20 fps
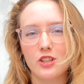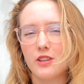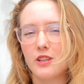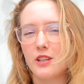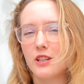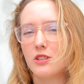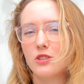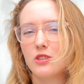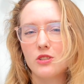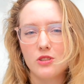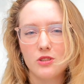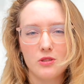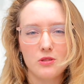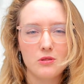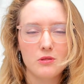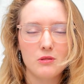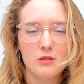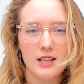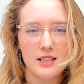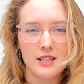the two
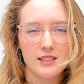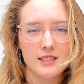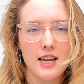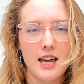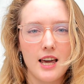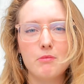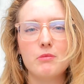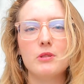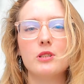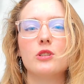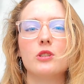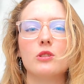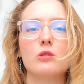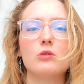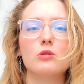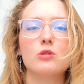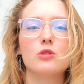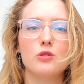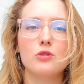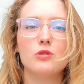last
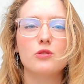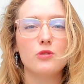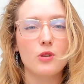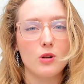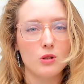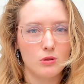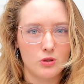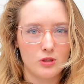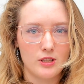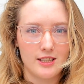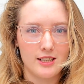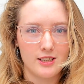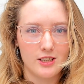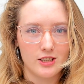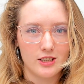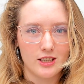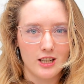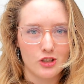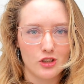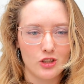episodes to follow today's
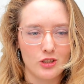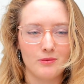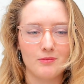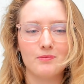discussion.